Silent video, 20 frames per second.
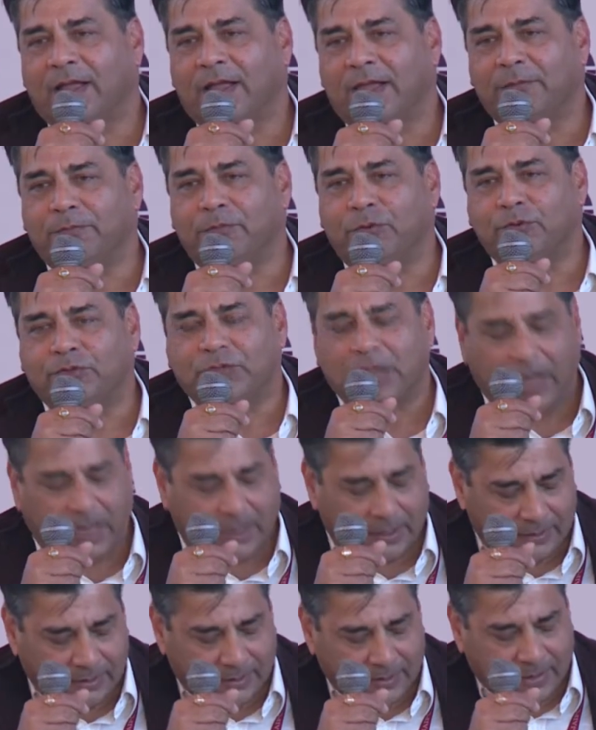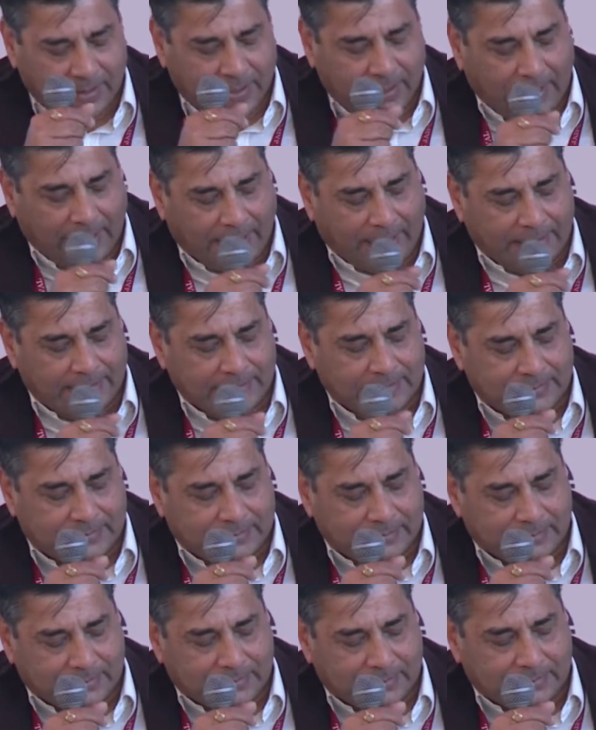Bhutan. And
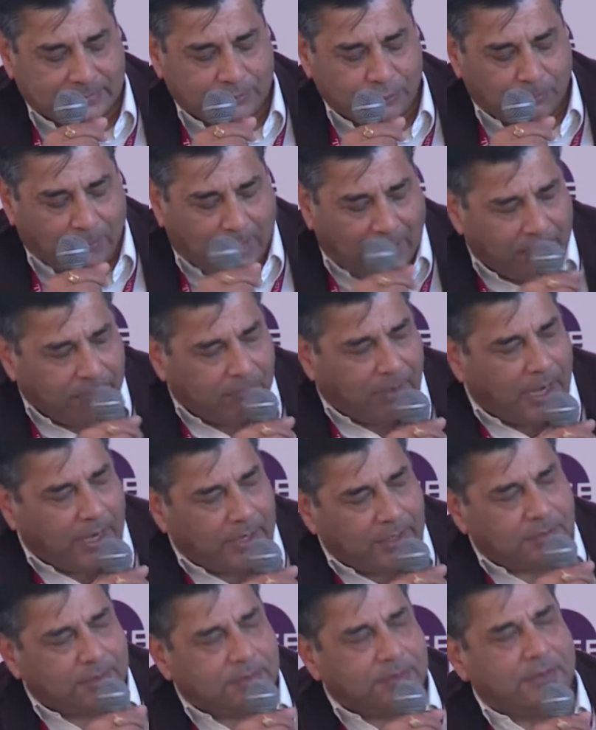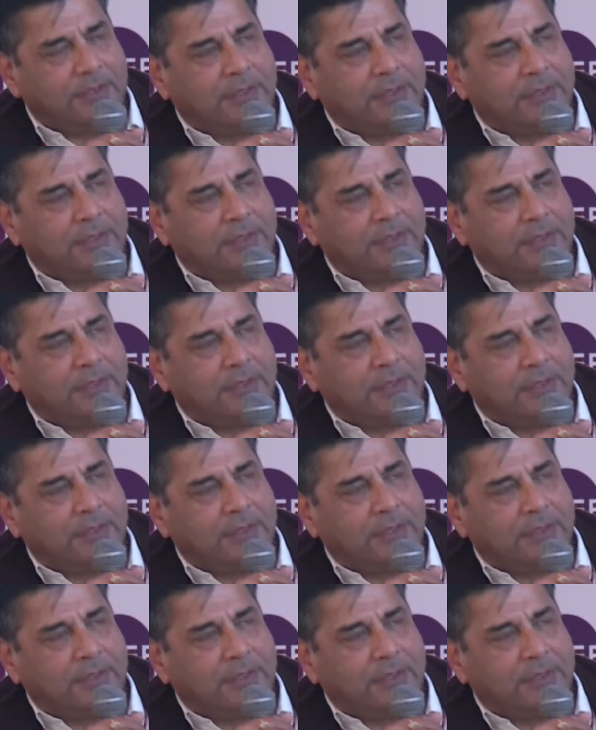to my mind,